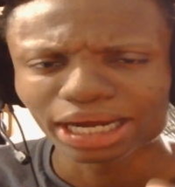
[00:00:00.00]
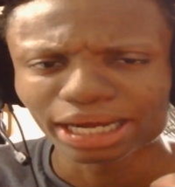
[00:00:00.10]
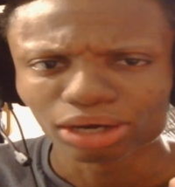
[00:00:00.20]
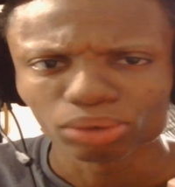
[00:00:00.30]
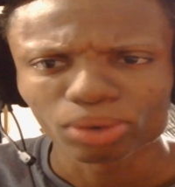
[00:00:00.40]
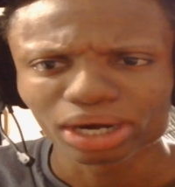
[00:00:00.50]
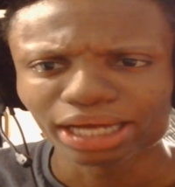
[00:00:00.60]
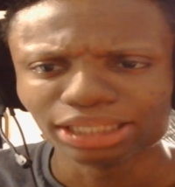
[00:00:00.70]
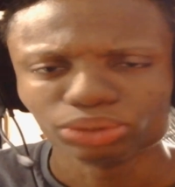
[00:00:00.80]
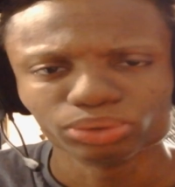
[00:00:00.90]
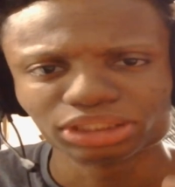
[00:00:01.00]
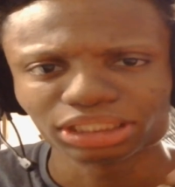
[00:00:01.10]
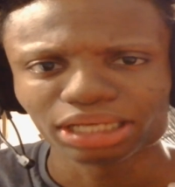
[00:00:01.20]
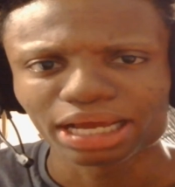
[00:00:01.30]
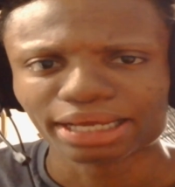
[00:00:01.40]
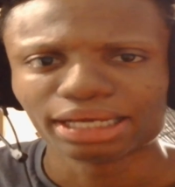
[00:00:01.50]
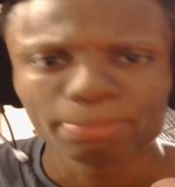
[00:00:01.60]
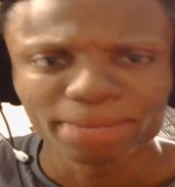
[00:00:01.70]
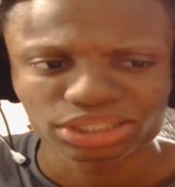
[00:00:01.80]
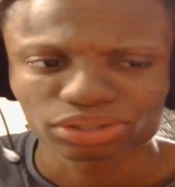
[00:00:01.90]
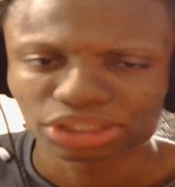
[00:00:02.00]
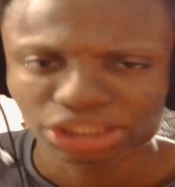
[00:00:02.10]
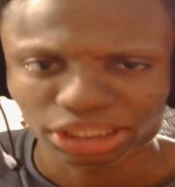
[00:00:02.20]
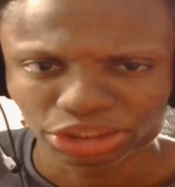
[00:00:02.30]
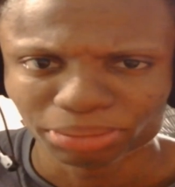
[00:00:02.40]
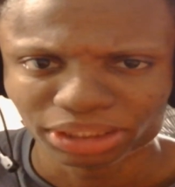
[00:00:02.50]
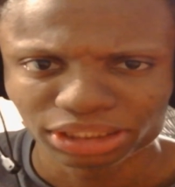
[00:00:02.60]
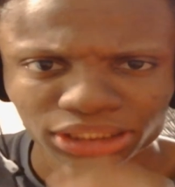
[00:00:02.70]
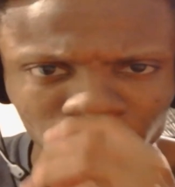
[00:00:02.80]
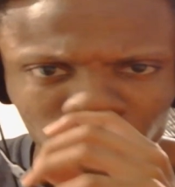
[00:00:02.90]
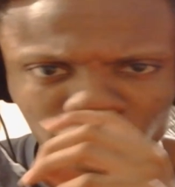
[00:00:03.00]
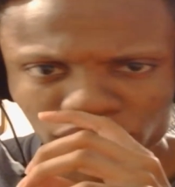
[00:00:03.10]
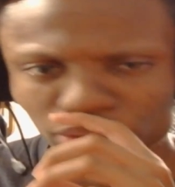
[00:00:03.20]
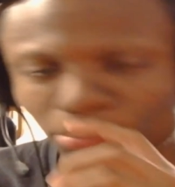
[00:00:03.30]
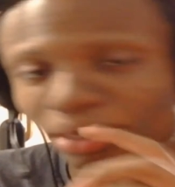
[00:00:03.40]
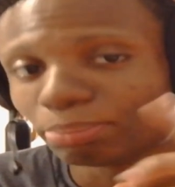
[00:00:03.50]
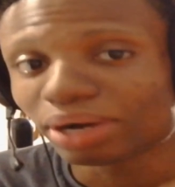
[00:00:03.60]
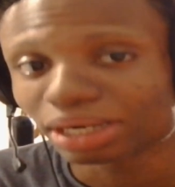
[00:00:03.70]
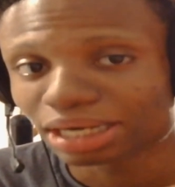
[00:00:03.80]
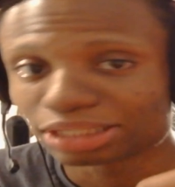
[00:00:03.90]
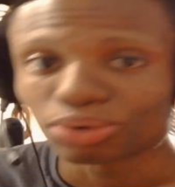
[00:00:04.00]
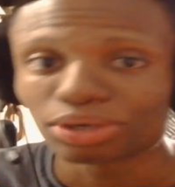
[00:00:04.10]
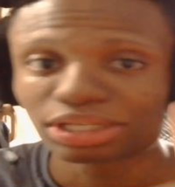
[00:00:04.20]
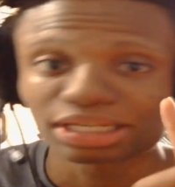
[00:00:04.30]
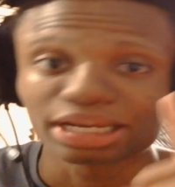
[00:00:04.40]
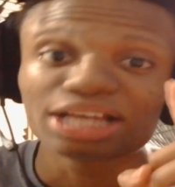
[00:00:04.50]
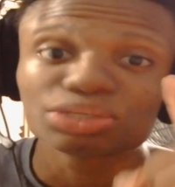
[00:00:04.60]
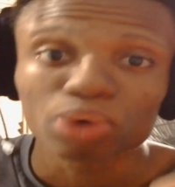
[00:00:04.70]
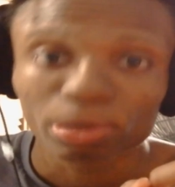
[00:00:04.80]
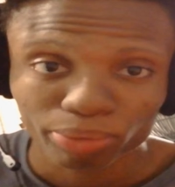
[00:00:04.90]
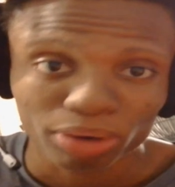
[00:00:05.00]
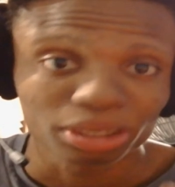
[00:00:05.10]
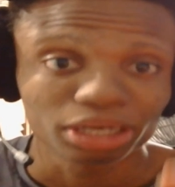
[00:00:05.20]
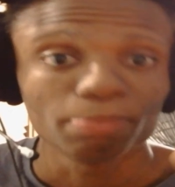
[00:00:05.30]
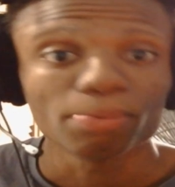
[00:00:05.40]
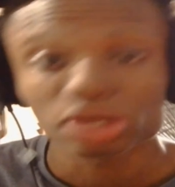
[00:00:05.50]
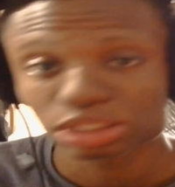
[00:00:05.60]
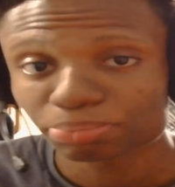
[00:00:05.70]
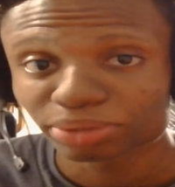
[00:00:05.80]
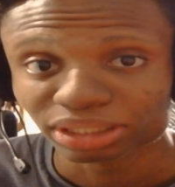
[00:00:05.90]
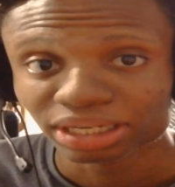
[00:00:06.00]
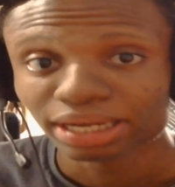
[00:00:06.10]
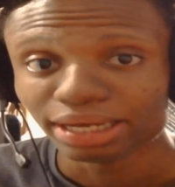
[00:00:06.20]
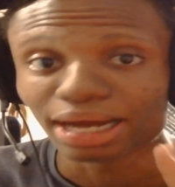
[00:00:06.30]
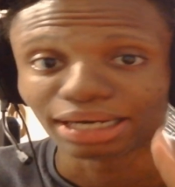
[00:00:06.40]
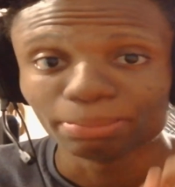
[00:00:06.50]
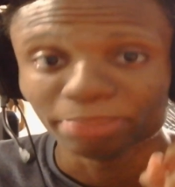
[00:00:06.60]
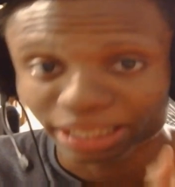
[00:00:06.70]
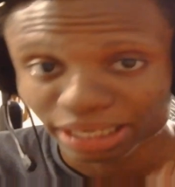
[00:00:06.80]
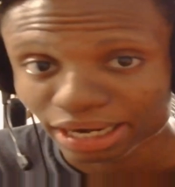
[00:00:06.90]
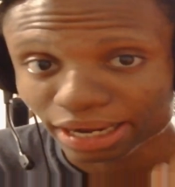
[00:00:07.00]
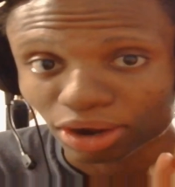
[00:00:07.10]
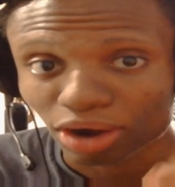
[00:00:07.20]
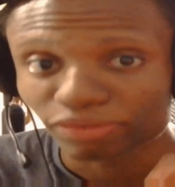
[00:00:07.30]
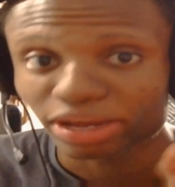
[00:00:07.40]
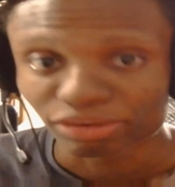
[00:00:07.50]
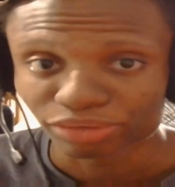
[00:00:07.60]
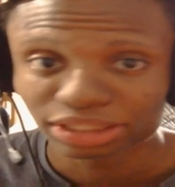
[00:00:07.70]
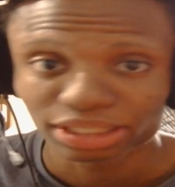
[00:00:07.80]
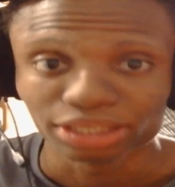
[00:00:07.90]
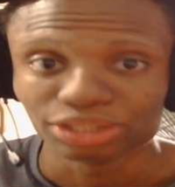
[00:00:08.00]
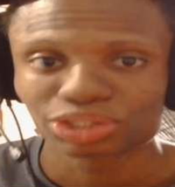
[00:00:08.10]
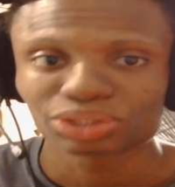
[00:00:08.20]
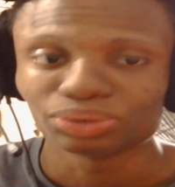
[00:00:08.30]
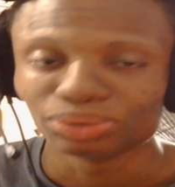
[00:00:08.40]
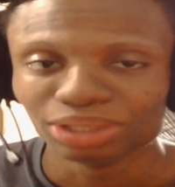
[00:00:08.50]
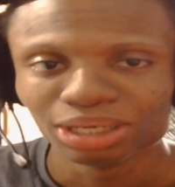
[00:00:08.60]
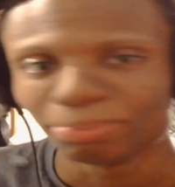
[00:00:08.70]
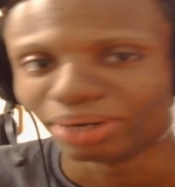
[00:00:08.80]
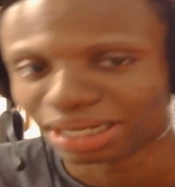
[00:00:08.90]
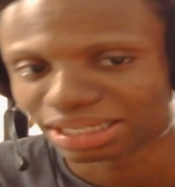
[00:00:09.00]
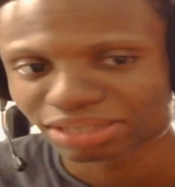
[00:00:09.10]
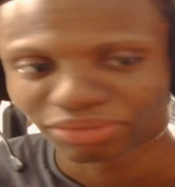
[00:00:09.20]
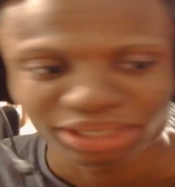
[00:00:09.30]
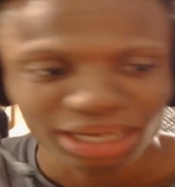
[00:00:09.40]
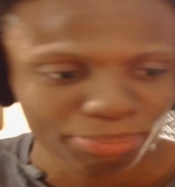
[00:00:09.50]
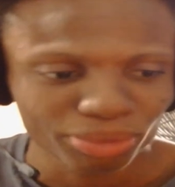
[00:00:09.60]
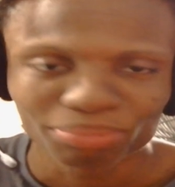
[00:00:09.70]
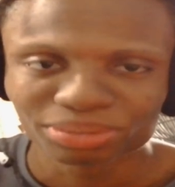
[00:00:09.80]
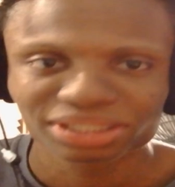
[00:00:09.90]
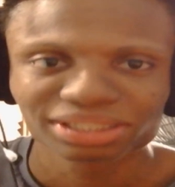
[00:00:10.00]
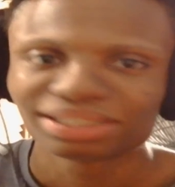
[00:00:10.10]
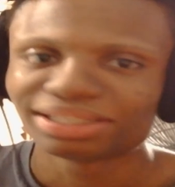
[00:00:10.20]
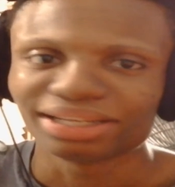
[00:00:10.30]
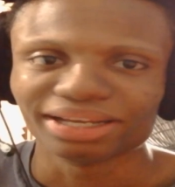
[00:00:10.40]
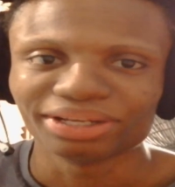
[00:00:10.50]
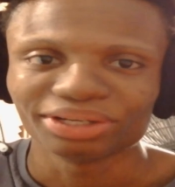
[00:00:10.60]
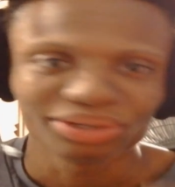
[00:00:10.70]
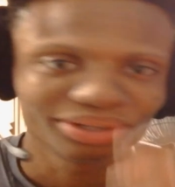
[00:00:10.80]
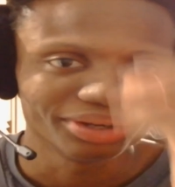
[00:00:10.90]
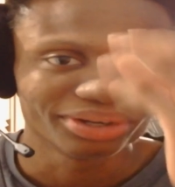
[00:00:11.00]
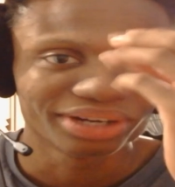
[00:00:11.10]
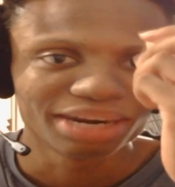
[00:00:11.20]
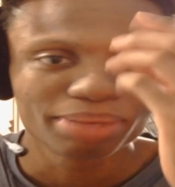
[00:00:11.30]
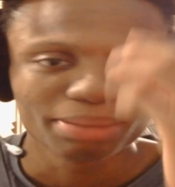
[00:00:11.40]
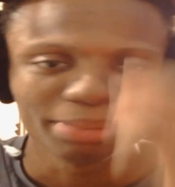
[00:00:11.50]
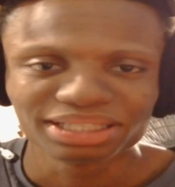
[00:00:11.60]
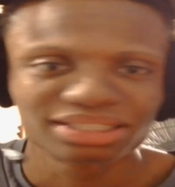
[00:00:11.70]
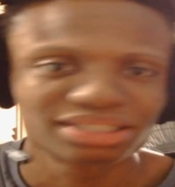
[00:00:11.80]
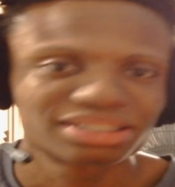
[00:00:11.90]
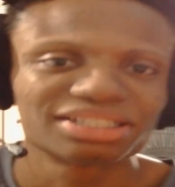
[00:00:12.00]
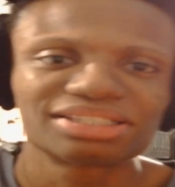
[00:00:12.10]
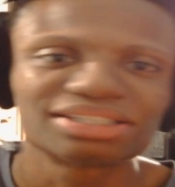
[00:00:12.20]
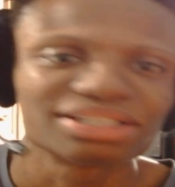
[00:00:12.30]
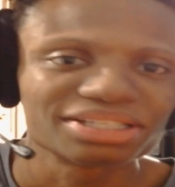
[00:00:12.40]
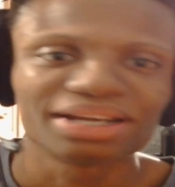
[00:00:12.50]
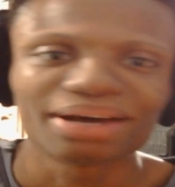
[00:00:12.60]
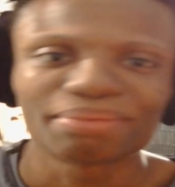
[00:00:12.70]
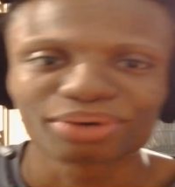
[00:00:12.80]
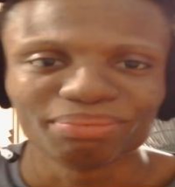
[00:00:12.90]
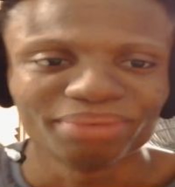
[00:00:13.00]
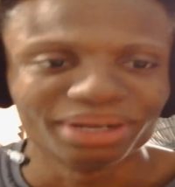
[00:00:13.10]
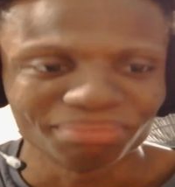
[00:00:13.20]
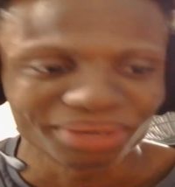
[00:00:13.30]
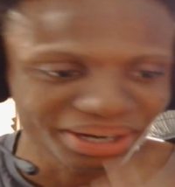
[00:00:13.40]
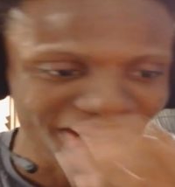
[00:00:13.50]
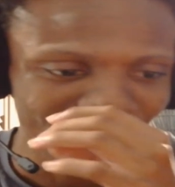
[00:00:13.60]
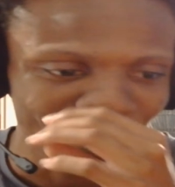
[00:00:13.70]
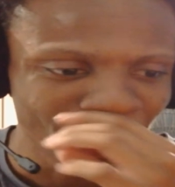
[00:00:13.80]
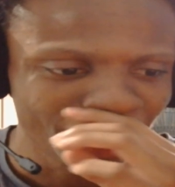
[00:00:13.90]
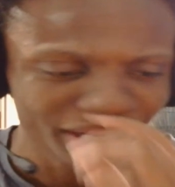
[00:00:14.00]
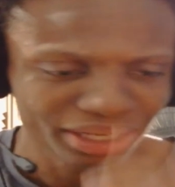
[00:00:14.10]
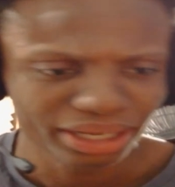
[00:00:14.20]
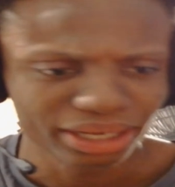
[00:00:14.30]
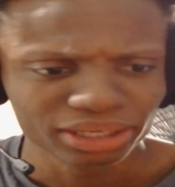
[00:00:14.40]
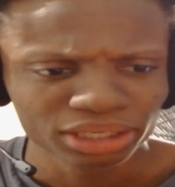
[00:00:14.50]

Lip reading: on what I do to like get the best out of ChatGPT. So but as I always say, there is one prompt that you must put at the beginning of everything. So but as I said, but that prompt, yeah, you gotta pay me to see that prompt, man. But yeah,